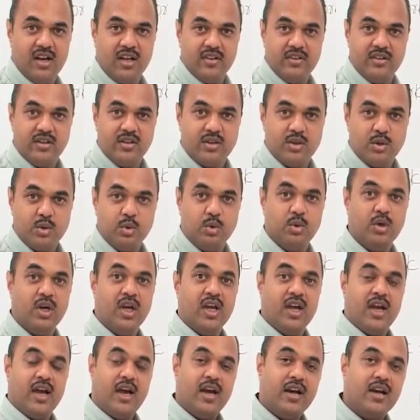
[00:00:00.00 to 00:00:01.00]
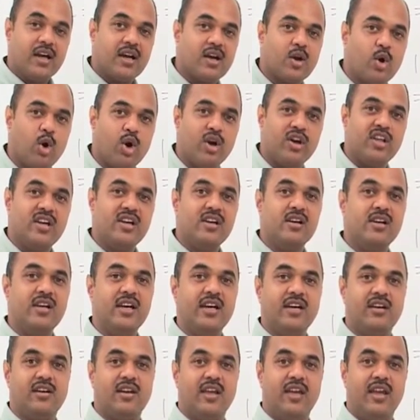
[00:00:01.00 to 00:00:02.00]
other two and
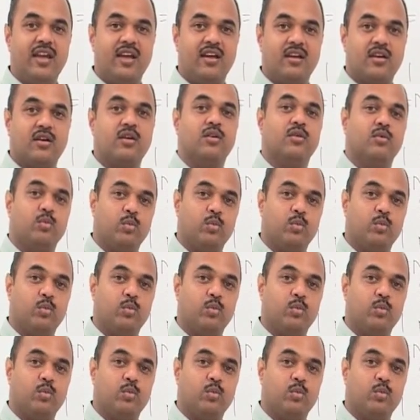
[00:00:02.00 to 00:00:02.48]
accordingly take